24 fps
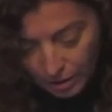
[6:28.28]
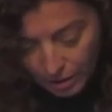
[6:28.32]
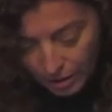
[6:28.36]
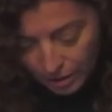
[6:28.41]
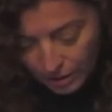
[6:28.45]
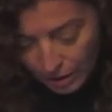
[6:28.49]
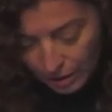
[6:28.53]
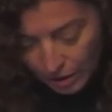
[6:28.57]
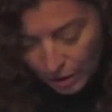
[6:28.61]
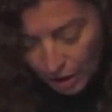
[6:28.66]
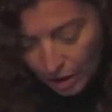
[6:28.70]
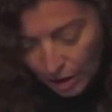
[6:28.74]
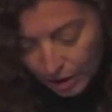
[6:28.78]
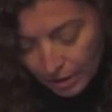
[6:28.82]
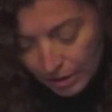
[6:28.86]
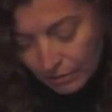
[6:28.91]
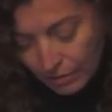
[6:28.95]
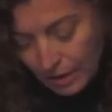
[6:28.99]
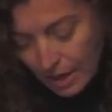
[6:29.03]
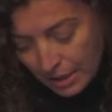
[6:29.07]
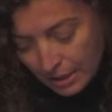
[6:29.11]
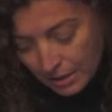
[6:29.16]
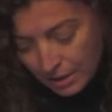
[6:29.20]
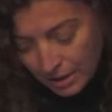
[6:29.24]
In the long
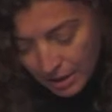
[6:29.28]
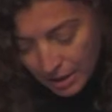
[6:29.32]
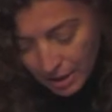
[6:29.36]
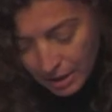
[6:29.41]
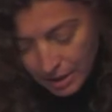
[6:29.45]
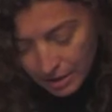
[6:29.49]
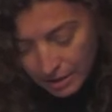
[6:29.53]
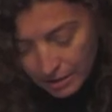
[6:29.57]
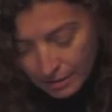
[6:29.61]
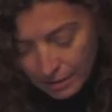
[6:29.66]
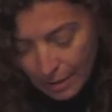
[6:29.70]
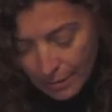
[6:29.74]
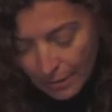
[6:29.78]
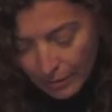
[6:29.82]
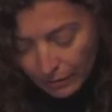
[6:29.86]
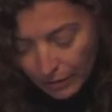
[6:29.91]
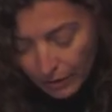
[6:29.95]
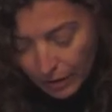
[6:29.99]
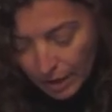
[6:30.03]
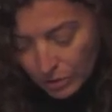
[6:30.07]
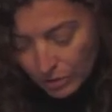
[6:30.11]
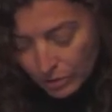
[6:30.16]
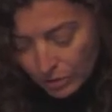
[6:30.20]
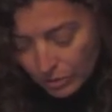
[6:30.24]
run, the
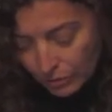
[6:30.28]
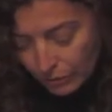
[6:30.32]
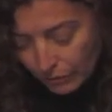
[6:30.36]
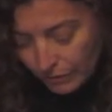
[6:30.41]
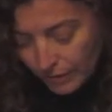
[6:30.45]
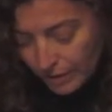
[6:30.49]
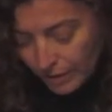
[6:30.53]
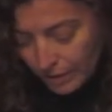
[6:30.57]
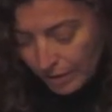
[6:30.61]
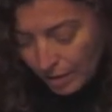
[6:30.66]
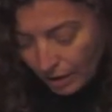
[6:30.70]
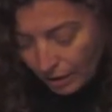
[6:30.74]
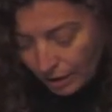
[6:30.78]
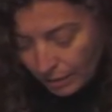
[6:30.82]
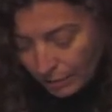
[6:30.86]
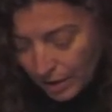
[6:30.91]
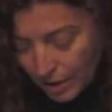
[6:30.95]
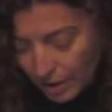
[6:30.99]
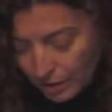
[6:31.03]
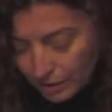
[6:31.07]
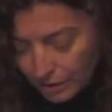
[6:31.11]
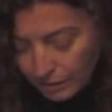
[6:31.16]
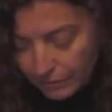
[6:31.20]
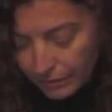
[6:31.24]
ramifications of physiognomy
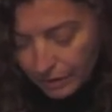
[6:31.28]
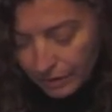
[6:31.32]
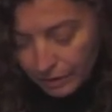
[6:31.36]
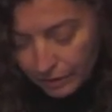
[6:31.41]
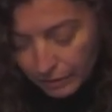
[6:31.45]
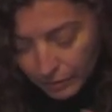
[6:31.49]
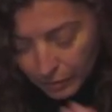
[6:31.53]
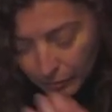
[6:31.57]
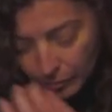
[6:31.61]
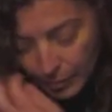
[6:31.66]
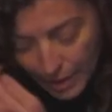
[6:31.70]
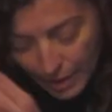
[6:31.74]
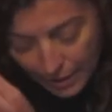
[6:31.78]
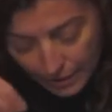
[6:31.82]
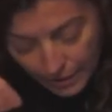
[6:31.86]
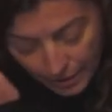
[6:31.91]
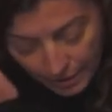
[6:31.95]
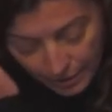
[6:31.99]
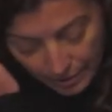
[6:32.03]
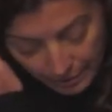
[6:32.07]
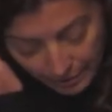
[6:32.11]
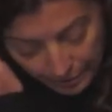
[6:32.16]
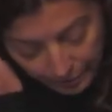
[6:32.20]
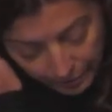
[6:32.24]
are difficult to
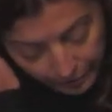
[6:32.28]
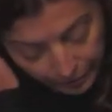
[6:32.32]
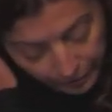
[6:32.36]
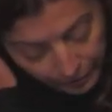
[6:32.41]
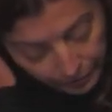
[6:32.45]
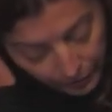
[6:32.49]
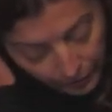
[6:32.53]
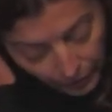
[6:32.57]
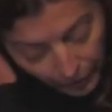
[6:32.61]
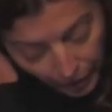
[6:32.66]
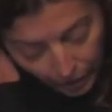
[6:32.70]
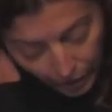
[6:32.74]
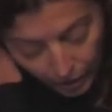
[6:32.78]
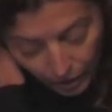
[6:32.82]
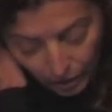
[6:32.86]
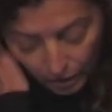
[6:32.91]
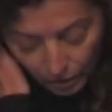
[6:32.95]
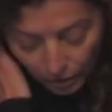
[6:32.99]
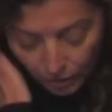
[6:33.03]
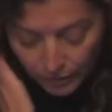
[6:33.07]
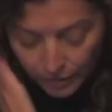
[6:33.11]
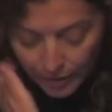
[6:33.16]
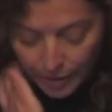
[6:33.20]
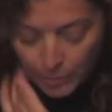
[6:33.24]
miss.
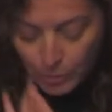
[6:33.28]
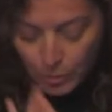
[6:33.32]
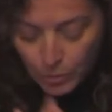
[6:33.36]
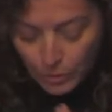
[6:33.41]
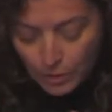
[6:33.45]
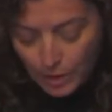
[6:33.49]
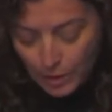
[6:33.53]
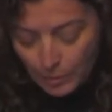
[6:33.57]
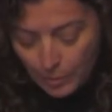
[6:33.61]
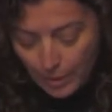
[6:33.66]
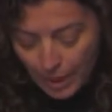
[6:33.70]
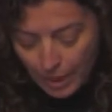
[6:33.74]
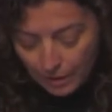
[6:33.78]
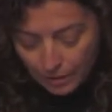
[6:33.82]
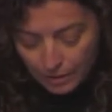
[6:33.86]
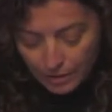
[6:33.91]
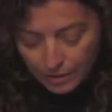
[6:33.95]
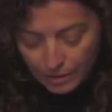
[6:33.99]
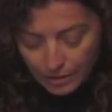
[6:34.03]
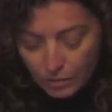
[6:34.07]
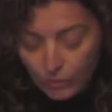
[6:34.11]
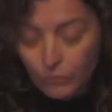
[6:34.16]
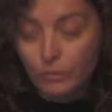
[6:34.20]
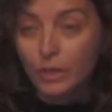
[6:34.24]
Contemporary
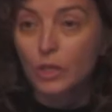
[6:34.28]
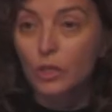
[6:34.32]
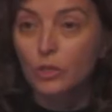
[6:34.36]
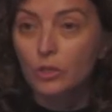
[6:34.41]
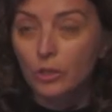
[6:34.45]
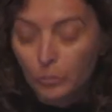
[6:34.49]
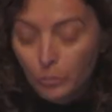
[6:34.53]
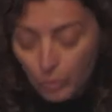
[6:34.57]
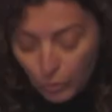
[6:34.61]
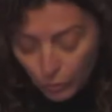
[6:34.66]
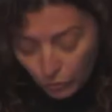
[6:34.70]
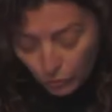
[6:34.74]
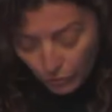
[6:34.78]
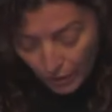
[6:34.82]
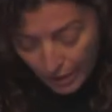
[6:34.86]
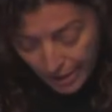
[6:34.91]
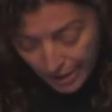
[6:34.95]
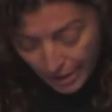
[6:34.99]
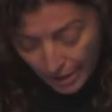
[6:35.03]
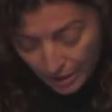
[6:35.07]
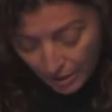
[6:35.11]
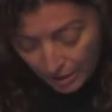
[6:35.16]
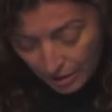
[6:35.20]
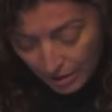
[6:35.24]
practices of racial
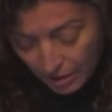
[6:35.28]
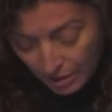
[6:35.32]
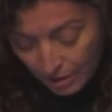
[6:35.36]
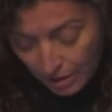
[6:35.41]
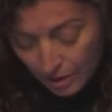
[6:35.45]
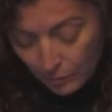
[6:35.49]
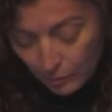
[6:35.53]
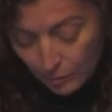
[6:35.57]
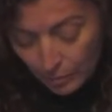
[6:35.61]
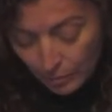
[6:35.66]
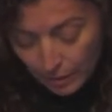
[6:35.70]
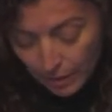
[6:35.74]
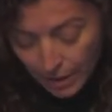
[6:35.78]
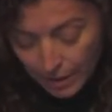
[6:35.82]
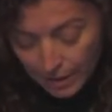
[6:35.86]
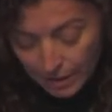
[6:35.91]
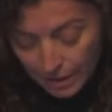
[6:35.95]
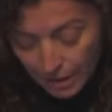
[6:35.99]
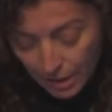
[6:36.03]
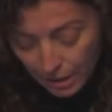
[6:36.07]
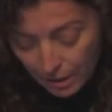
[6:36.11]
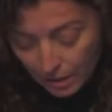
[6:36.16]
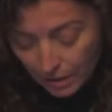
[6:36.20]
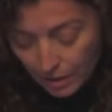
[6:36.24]
profiling in
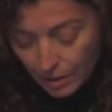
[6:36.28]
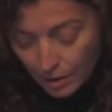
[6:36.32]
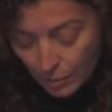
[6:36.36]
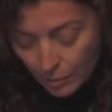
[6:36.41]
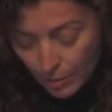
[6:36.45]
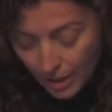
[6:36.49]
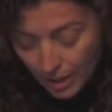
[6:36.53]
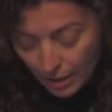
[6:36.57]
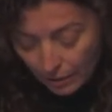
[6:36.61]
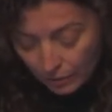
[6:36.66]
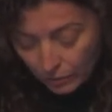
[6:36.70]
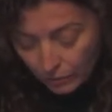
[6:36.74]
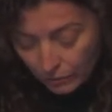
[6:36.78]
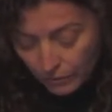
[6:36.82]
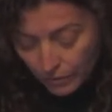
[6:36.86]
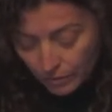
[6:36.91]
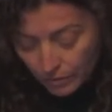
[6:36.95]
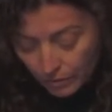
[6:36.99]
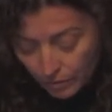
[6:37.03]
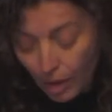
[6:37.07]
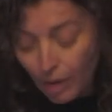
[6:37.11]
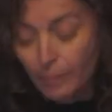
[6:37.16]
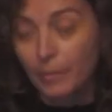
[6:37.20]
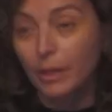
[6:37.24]
policing go back to
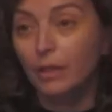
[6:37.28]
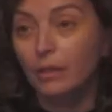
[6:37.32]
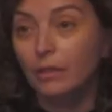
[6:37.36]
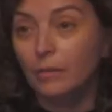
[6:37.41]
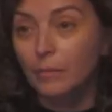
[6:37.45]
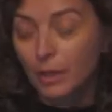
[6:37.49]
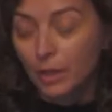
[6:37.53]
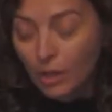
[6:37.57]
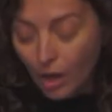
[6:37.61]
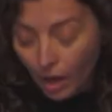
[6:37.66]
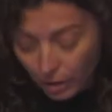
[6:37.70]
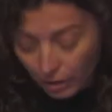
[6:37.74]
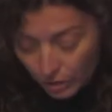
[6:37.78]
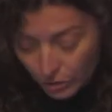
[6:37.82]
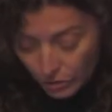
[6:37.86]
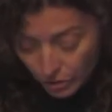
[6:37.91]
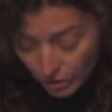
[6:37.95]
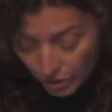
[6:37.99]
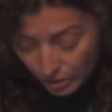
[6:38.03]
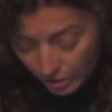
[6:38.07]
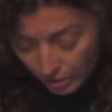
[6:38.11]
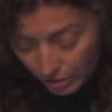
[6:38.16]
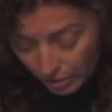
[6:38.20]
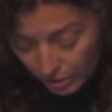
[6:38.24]
physiognomic
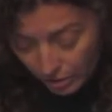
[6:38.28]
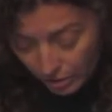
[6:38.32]
criminology.